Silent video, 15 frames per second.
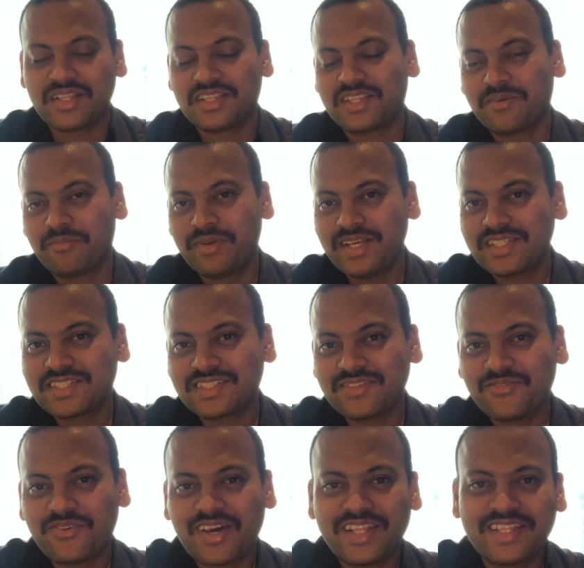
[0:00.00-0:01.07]
The best
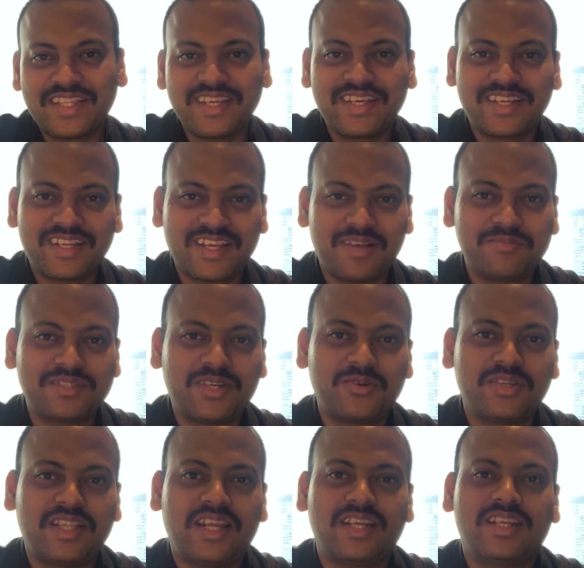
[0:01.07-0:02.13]
one there comes
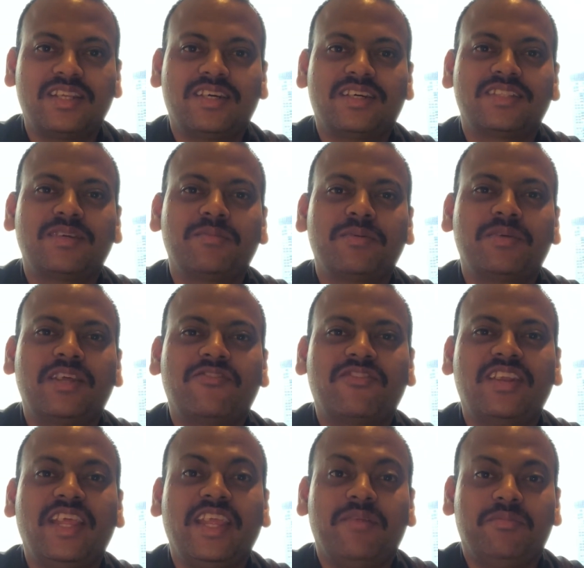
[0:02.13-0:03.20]
out that some people have
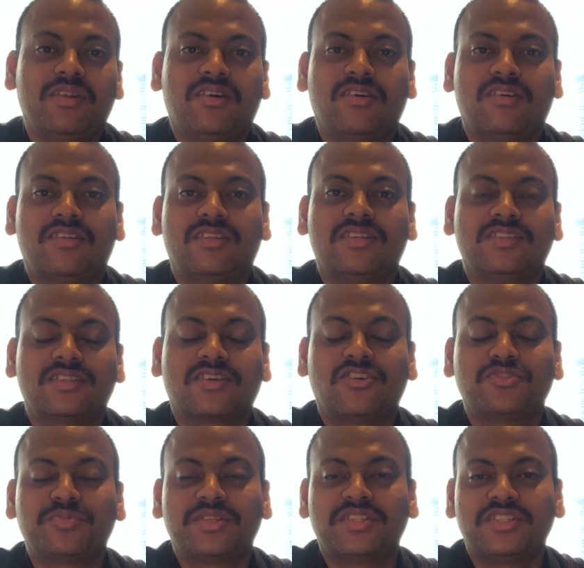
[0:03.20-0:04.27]
claimed, or there's a
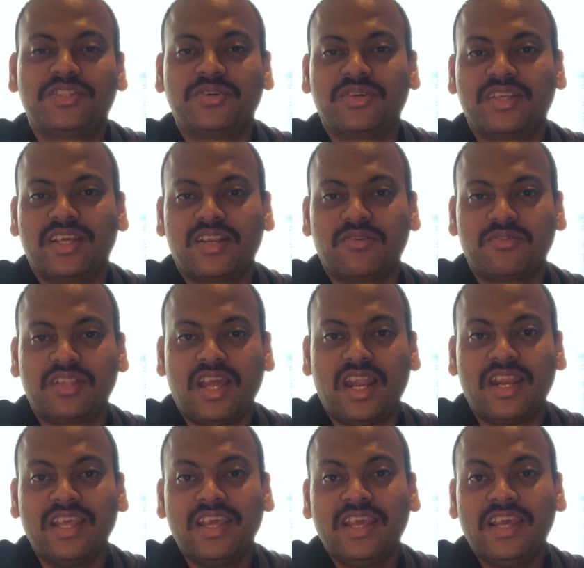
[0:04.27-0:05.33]
conspiracy theory around
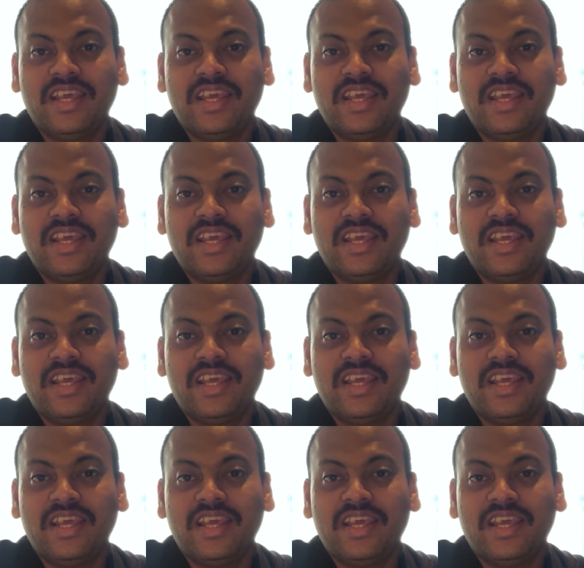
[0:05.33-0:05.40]
that